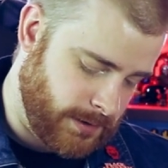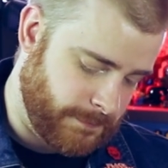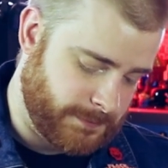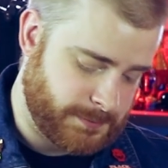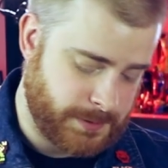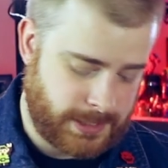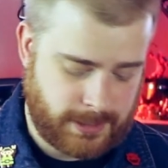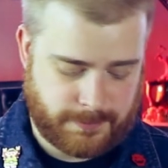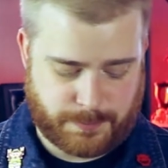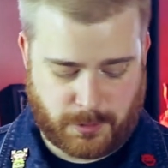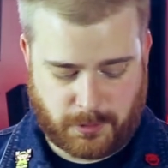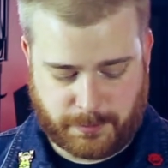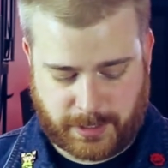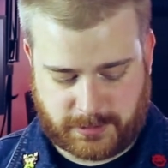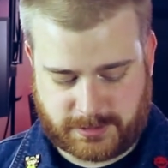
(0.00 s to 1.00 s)
Speaking of
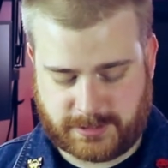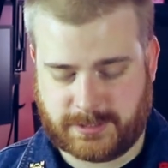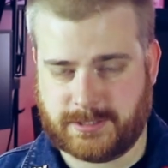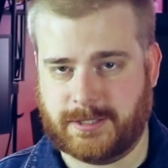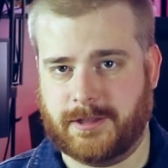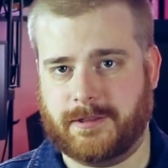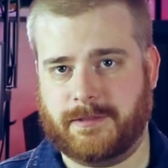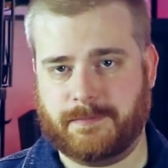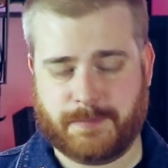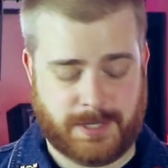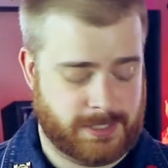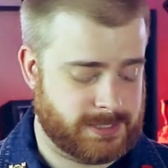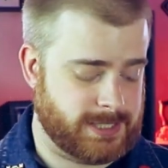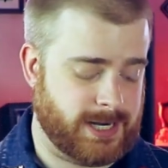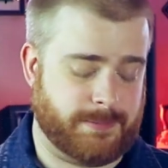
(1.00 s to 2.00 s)
pole mounts, this is the
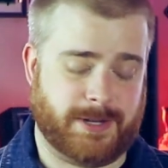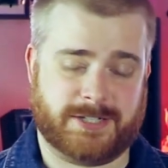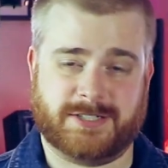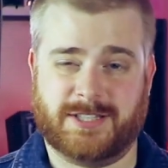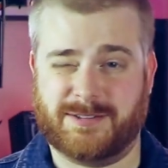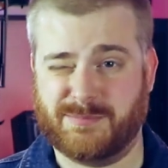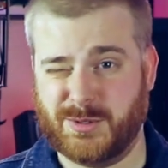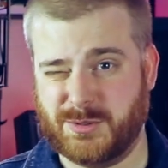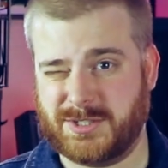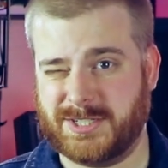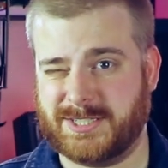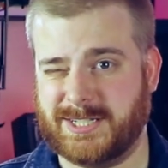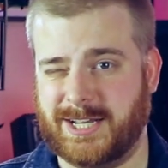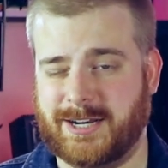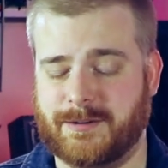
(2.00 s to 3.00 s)
piece that I'm actually the most
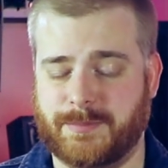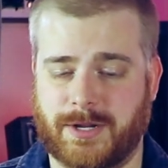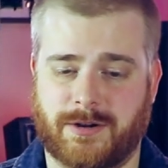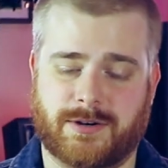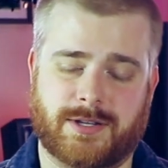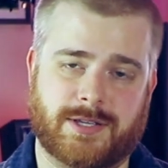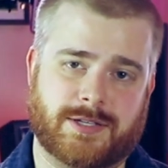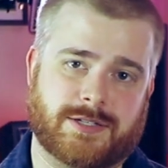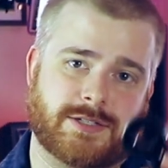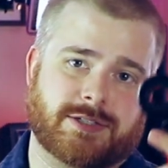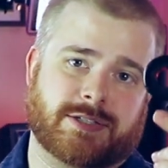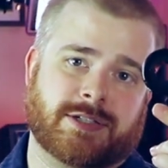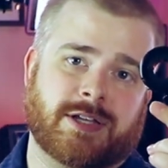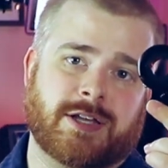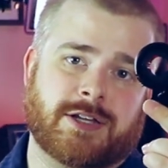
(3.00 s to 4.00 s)
excited about,
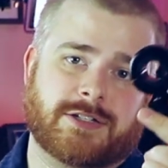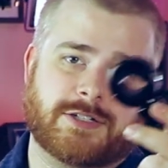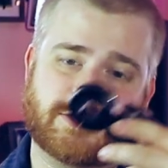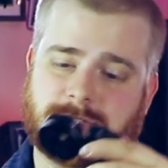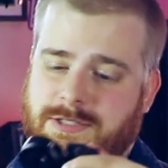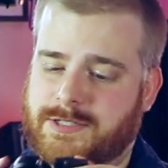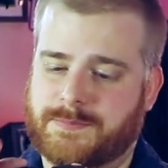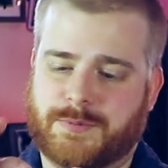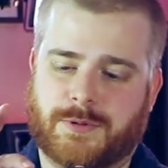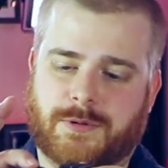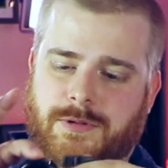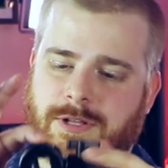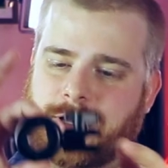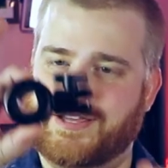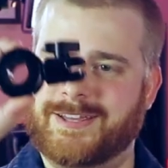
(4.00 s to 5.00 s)
is just a
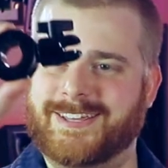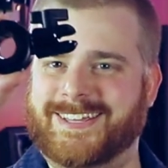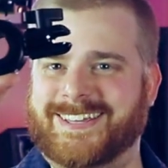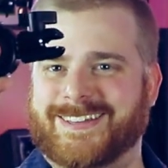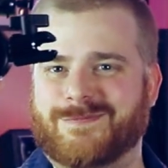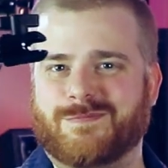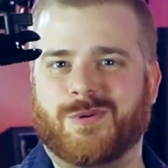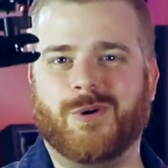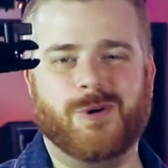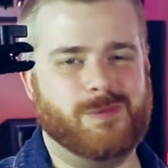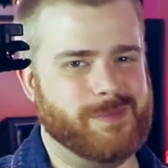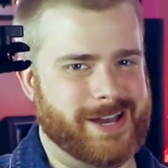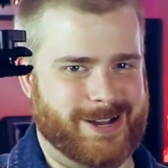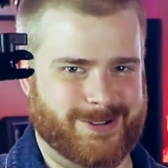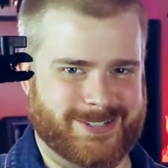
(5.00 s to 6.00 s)
simple pole
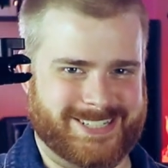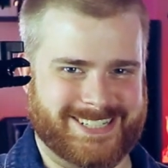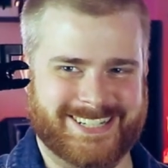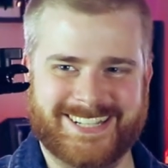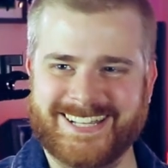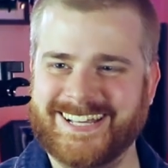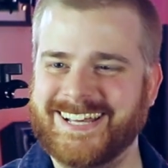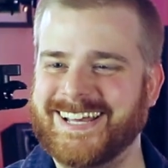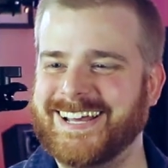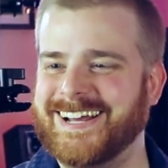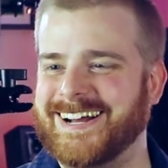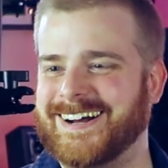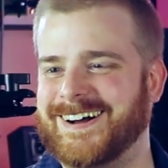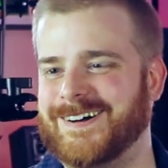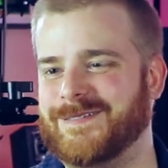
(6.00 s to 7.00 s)
mount.
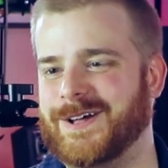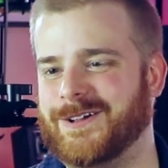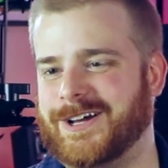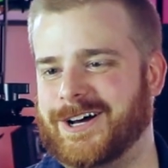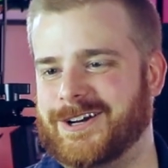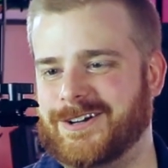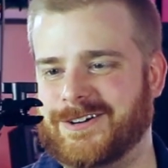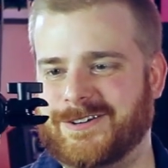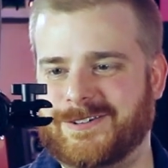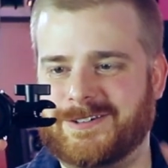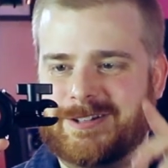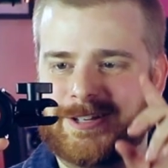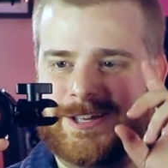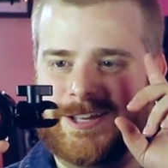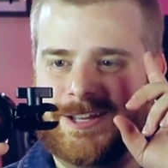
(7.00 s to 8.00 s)
Elgato
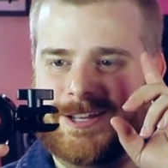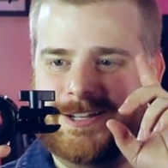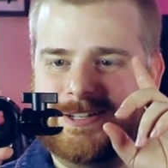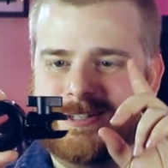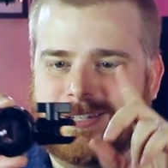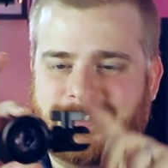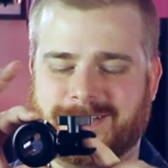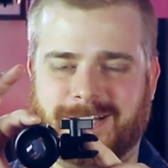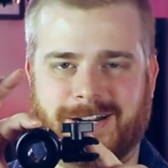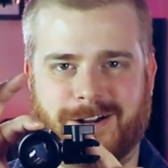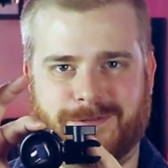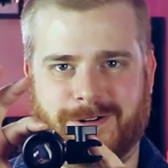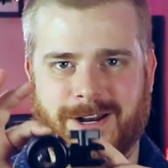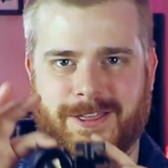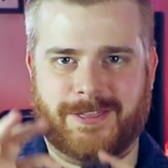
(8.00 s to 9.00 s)
does not
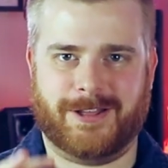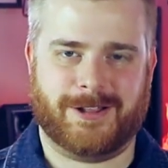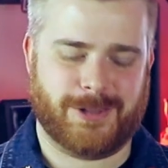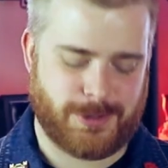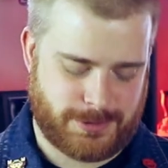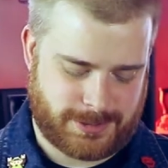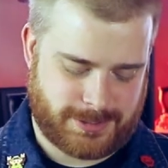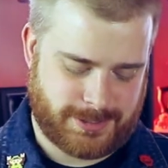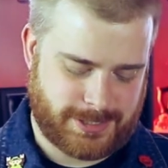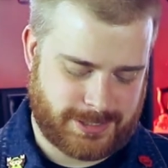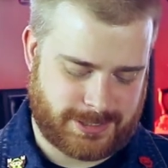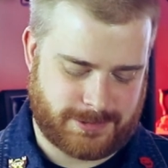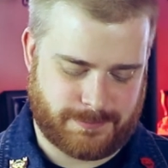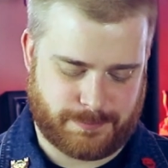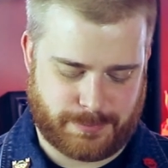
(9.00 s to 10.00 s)
offer anything close to
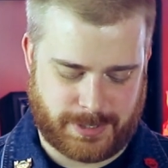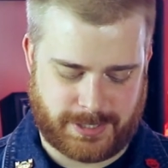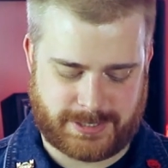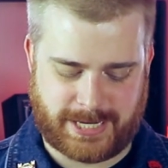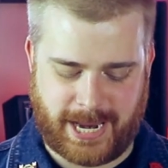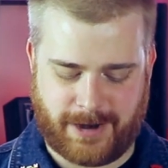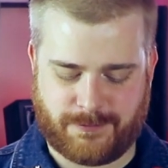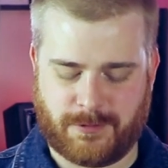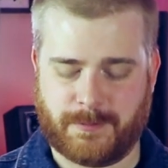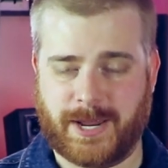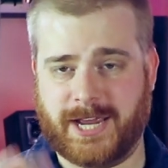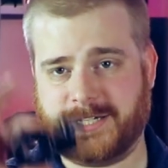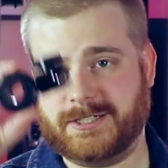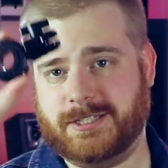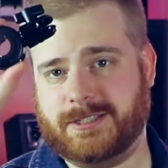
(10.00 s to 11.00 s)
this, but TAC Form
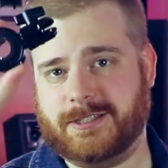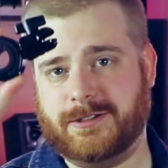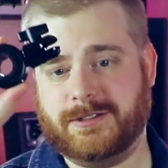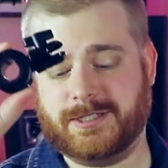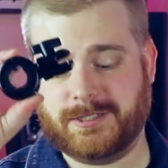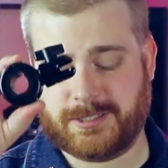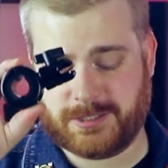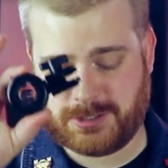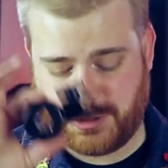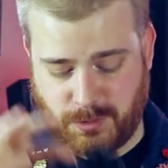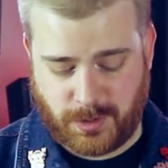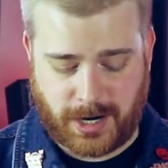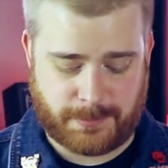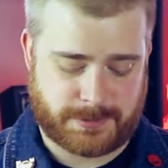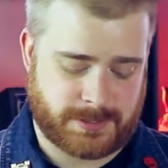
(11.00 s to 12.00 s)
actually sells these in
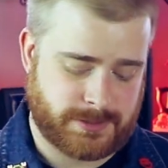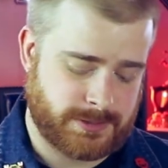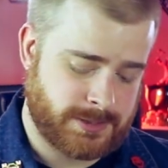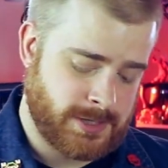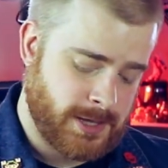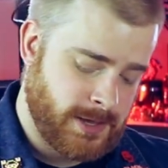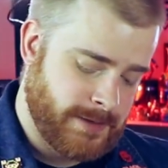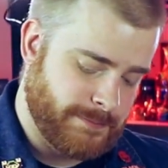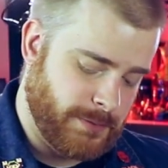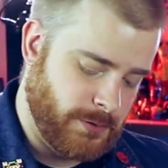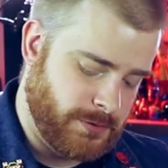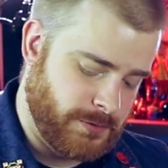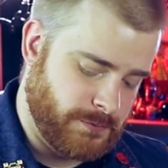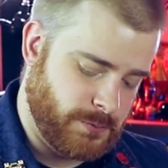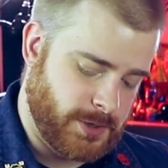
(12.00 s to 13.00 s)
two options,
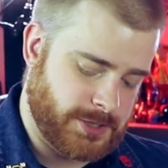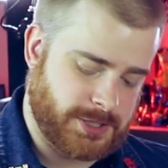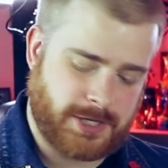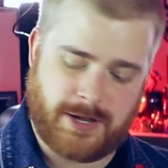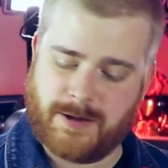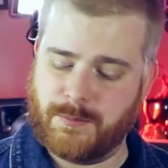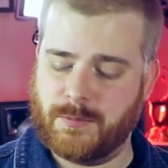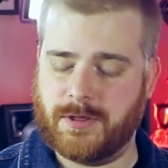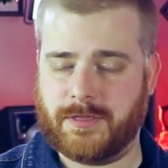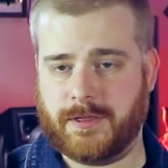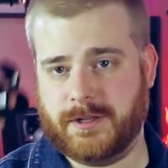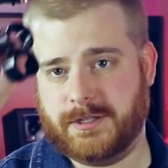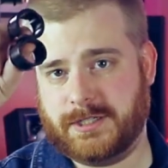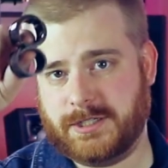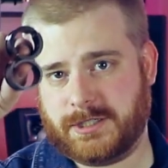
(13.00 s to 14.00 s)
both of which come with
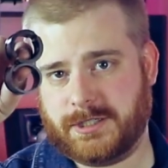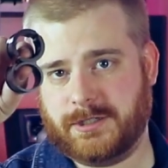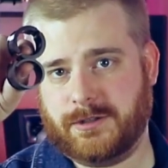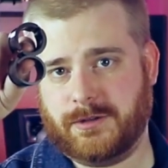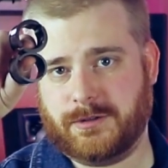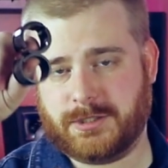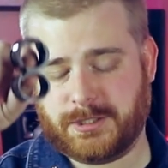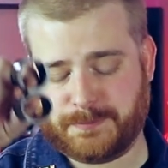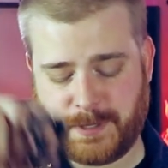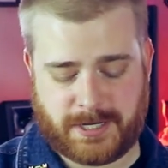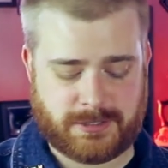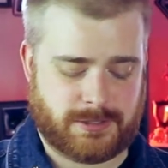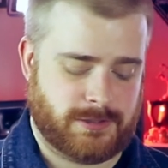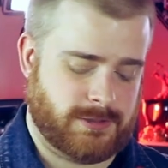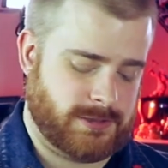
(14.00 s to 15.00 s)
additional
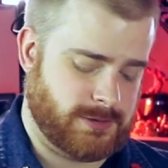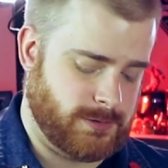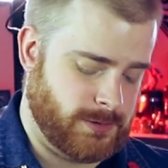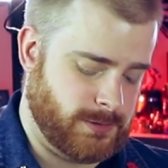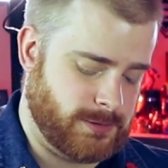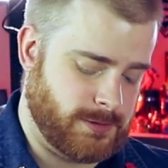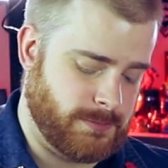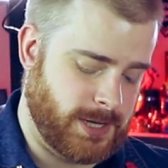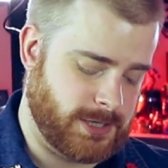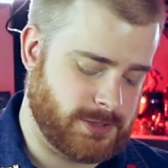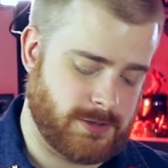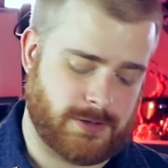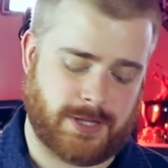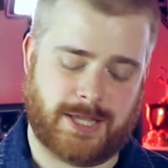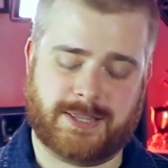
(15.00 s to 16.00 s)
spacers, so to make
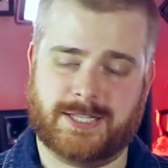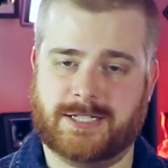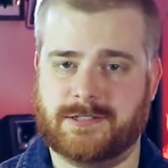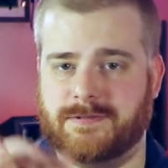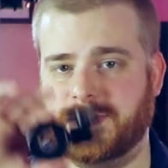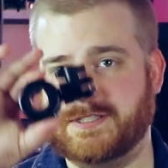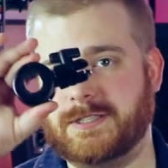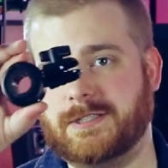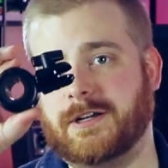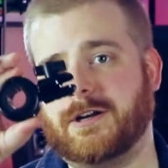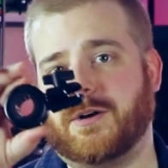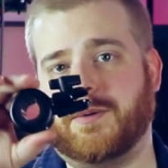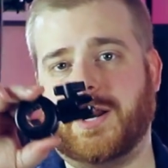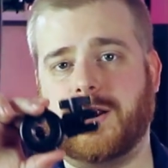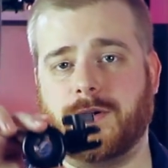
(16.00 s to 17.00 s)
sure that these fit snug
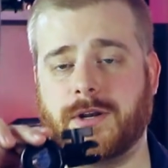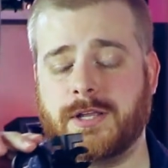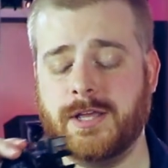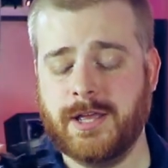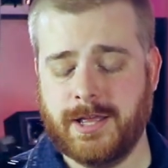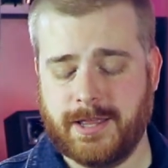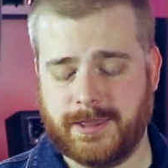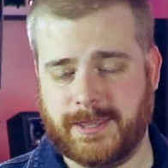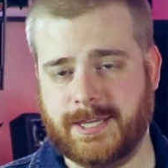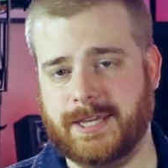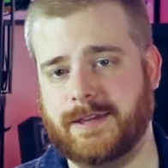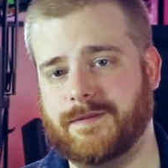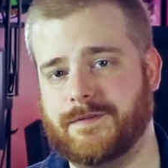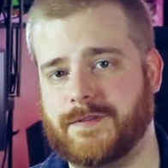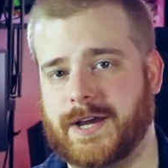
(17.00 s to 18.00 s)
around
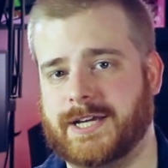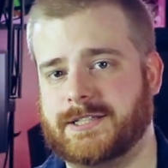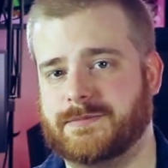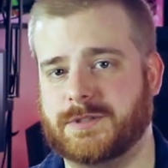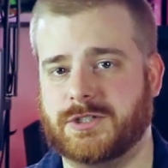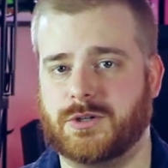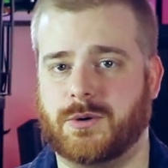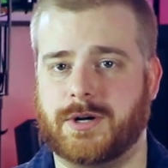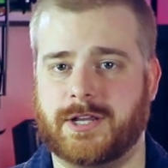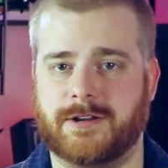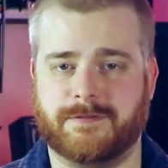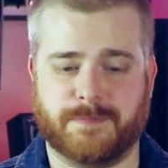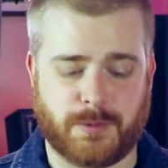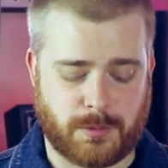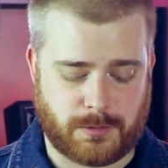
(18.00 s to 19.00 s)
the vast majority
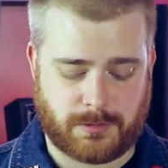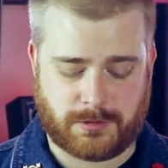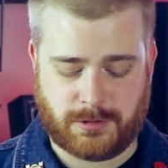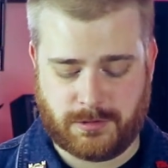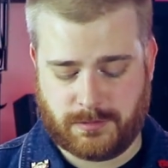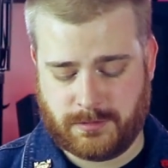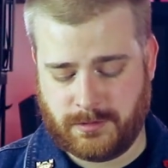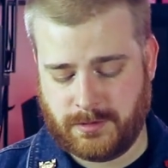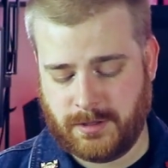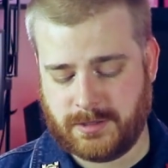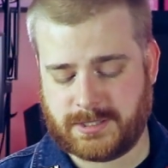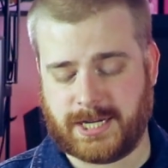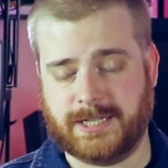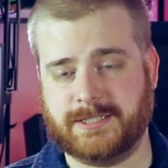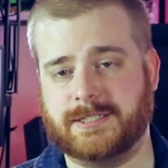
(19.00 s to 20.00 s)
of pole
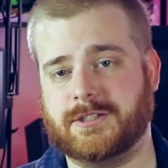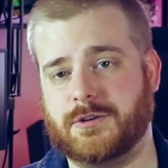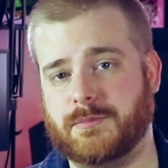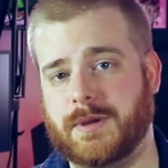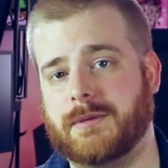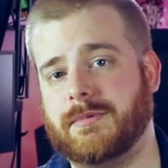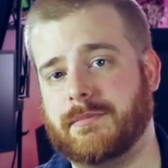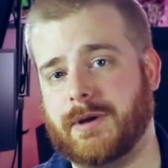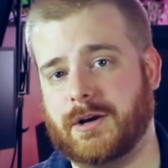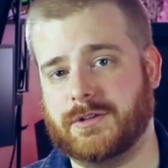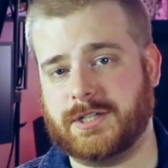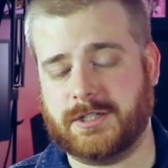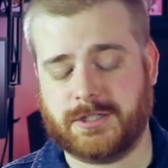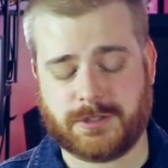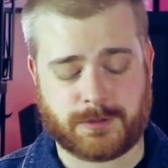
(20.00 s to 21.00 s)
sizes you may be
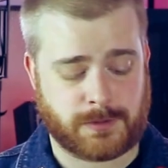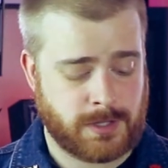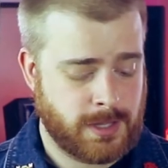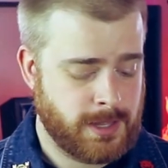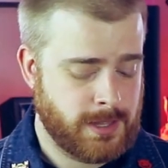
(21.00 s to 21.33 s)
mounting to.